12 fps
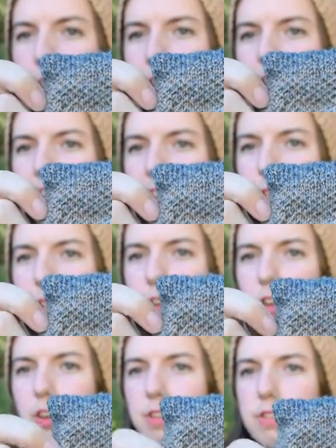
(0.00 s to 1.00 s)
I like how
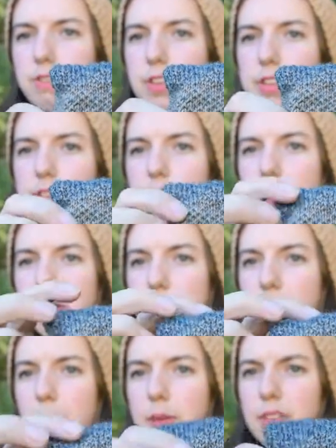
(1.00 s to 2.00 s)
that looks. It fits in really
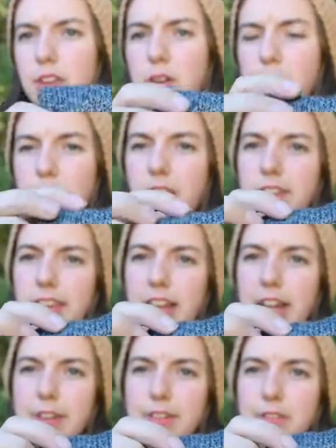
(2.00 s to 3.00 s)
well with the overall
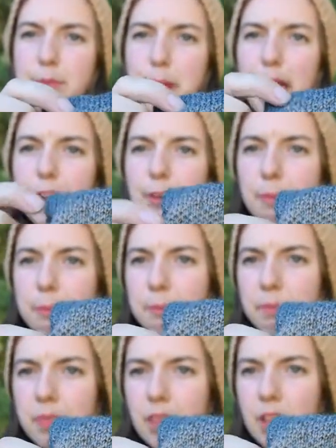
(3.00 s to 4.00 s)
texture of the pattern.
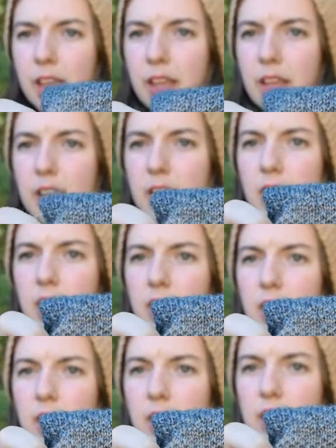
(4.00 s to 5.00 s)

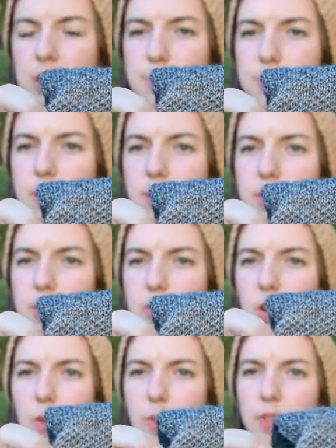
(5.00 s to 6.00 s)
And
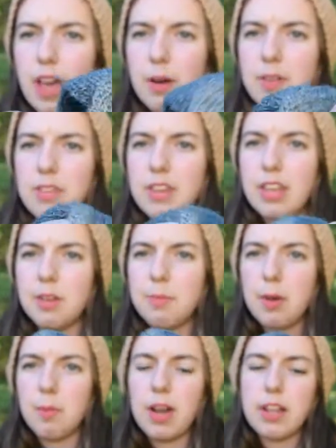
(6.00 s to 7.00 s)
so that was neat. It's
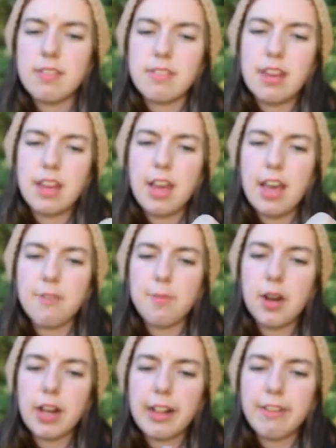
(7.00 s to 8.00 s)
been a while since I did an Eye of
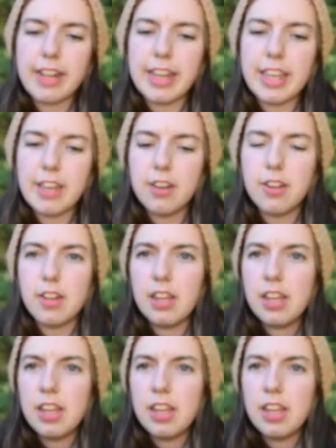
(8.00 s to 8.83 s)
Partridge heel.